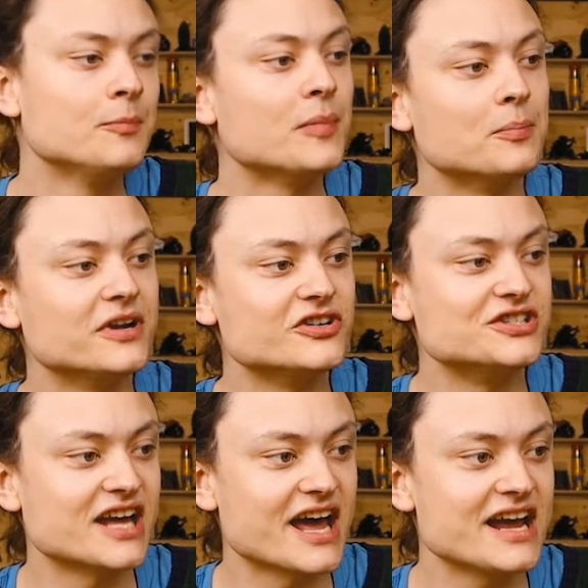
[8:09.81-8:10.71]
but
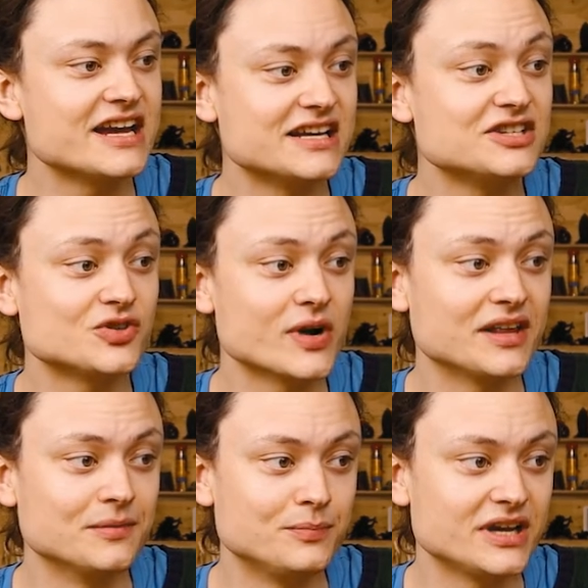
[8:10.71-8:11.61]
because a is
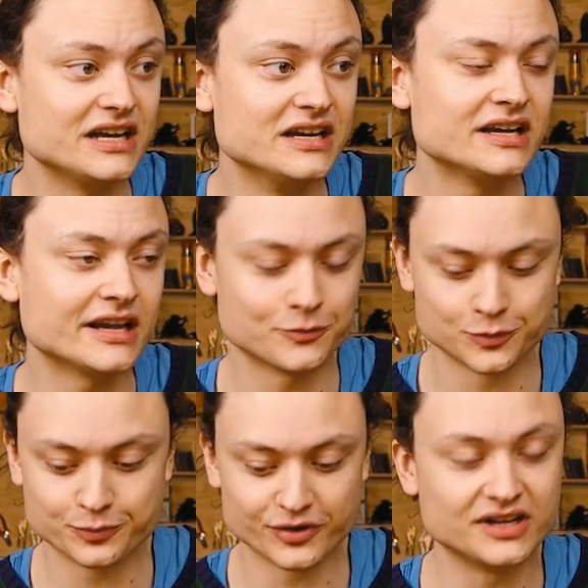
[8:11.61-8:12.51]
greater than b, it
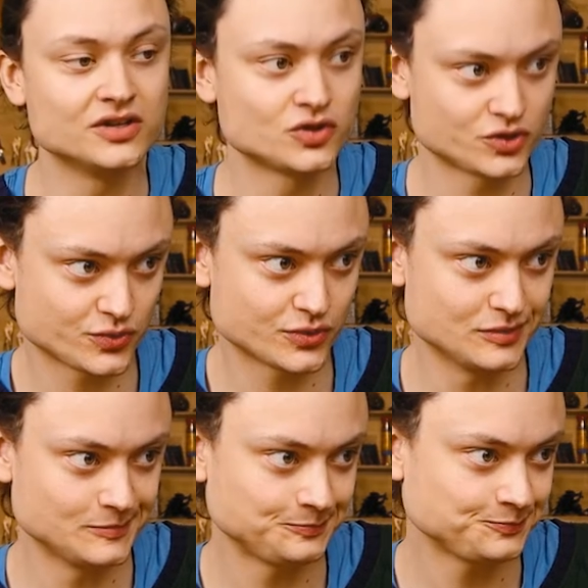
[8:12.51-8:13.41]
will print true.